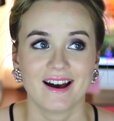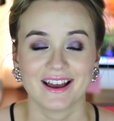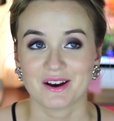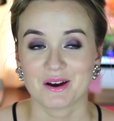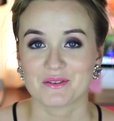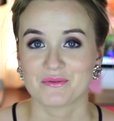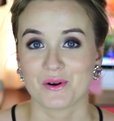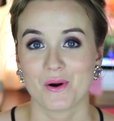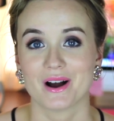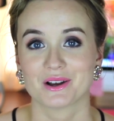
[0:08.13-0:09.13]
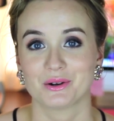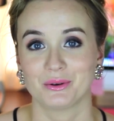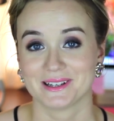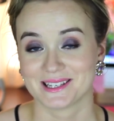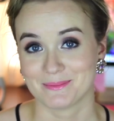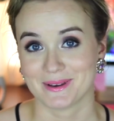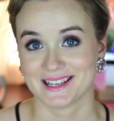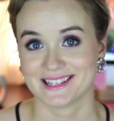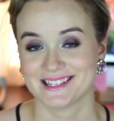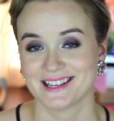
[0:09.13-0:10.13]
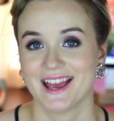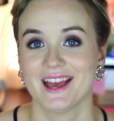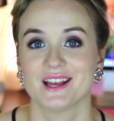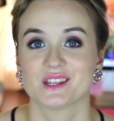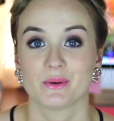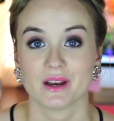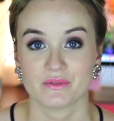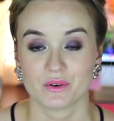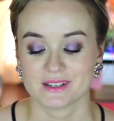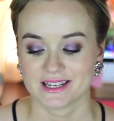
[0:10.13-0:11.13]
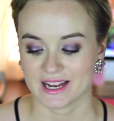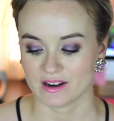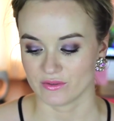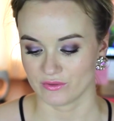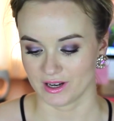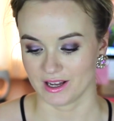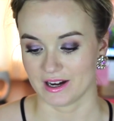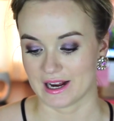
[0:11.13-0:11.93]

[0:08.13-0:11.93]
I got for Christmas twenty fourteen video.